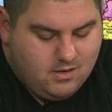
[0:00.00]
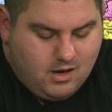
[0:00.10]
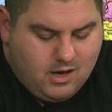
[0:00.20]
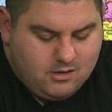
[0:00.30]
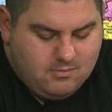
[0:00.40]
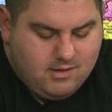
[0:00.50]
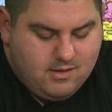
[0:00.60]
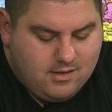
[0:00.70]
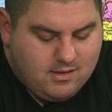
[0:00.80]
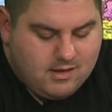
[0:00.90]
ultimately
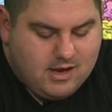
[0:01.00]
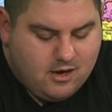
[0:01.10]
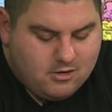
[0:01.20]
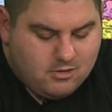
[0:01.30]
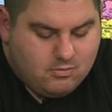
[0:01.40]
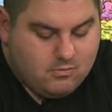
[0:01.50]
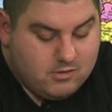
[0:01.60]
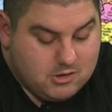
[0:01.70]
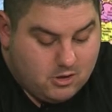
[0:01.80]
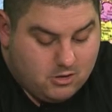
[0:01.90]
then the characters would
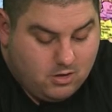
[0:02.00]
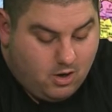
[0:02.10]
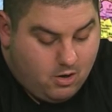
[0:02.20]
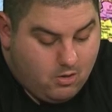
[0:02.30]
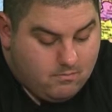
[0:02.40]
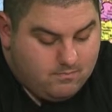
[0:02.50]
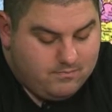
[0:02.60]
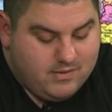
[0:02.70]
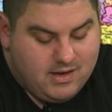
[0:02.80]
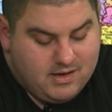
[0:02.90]
return home.
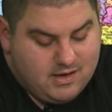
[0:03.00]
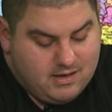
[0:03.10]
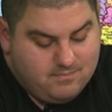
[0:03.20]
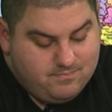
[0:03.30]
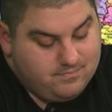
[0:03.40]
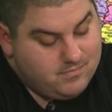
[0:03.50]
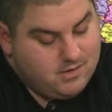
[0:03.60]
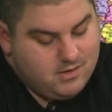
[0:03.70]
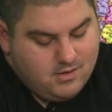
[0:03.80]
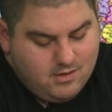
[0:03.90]
And um,
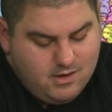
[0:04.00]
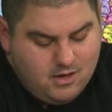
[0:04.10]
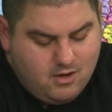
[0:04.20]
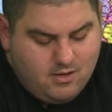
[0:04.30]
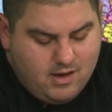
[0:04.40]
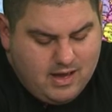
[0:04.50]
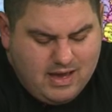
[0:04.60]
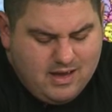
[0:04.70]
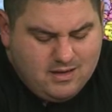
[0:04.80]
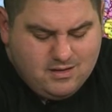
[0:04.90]
you know, I
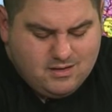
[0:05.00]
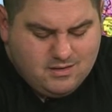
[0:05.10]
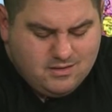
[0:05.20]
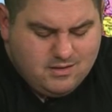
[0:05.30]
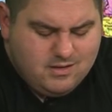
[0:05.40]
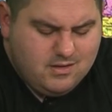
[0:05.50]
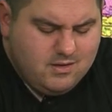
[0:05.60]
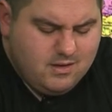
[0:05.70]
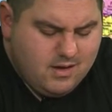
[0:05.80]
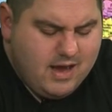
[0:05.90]

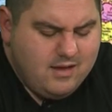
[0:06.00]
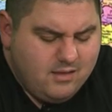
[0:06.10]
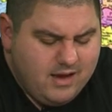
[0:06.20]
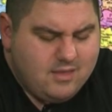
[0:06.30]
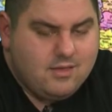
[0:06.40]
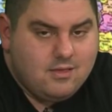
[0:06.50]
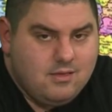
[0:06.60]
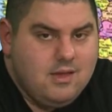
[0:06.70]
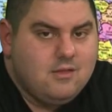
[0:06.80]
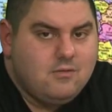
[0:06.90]
I liked
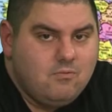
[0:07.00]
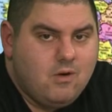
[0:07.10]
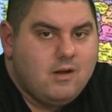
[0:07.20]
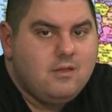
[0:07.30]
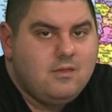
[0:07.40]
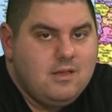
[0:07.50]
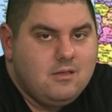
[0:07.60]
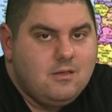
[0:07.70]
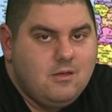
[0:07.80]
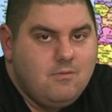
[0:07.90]
season one and
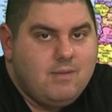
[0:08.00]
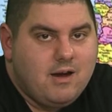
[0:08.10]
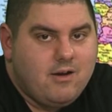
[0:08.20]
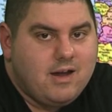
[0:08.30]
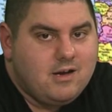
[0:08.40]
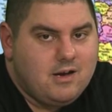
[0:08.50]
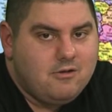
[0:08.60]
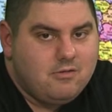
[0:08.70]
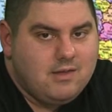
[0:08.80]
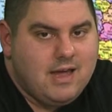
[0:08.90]
season two better. I can
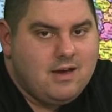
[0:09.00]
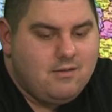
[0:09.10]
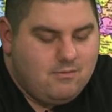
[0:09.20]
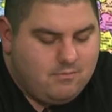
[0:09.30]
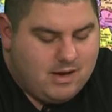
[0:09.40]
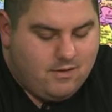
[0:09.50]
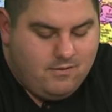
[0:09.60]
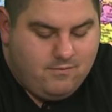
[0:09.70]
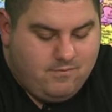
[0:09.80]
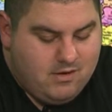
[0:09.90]
understand
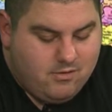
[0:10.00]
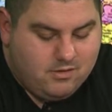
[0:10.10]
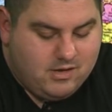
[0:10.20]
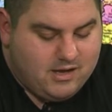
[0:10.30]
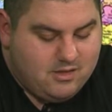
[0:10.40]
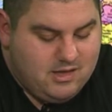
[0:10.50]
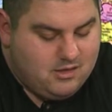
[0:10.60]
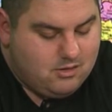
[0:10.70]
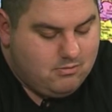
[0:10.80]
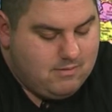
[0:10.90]
about if viewers liked
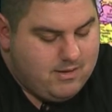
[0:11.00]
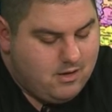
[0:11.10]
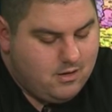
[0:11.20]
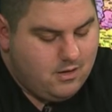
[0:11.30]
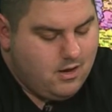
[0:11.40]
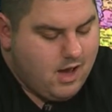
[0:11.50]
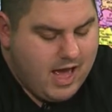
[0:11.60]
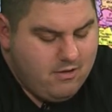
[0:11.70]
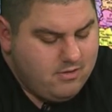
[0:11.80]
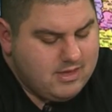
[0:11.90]
season three better.
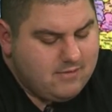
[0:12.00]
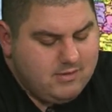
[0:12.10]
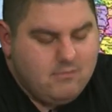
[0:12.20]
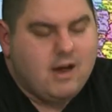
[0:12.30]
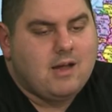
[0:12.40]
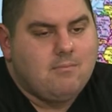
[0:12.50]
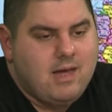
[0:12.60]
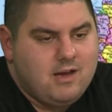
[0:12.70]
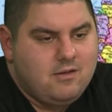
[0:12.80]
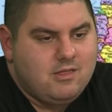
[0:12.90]
I would definitely
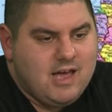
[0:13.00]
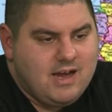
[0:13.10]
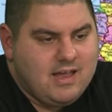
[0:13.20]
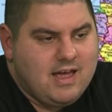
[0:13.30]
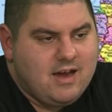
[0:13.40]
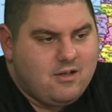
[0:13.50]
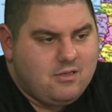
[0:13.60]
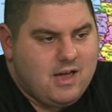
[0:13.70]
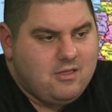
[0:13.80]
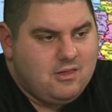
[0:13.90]
recommend Sonic
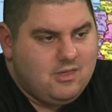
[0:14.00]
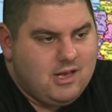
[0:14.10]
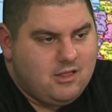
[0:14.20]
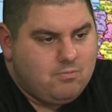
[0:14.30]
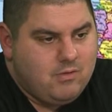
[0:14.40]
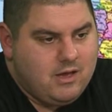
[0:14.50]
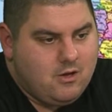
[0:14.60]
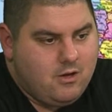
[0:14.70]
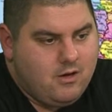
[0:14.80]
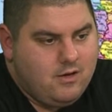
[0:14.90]
X. I think that it's pretty
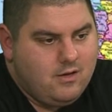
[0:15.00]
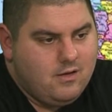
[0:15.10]
good.